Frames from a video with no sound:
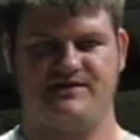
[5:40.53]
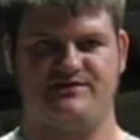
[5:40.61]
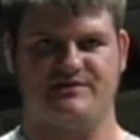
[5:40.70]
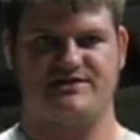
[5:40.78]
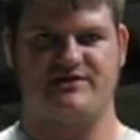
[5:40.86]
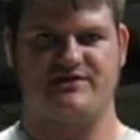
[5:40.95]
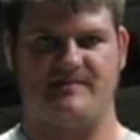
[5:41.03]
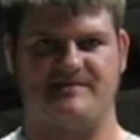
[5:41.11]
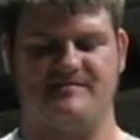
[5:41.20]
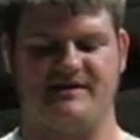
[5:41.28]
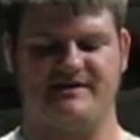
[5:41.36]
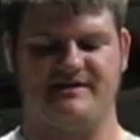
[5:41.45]
to a stropped
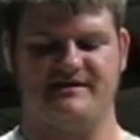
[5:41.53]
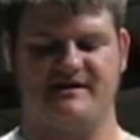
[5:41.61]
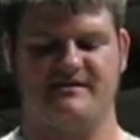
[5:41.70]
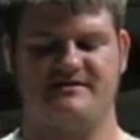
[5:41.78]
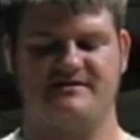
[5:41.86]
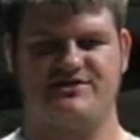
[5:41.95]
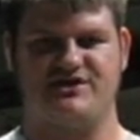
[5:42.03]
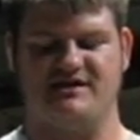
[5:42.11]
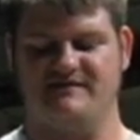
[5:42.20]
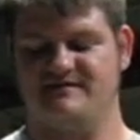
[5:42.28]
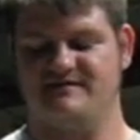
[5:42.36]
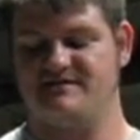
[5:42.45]
blade that
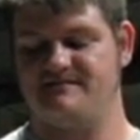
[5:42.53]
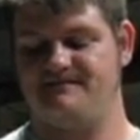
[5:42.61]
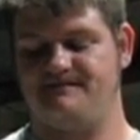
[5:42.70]
shaves.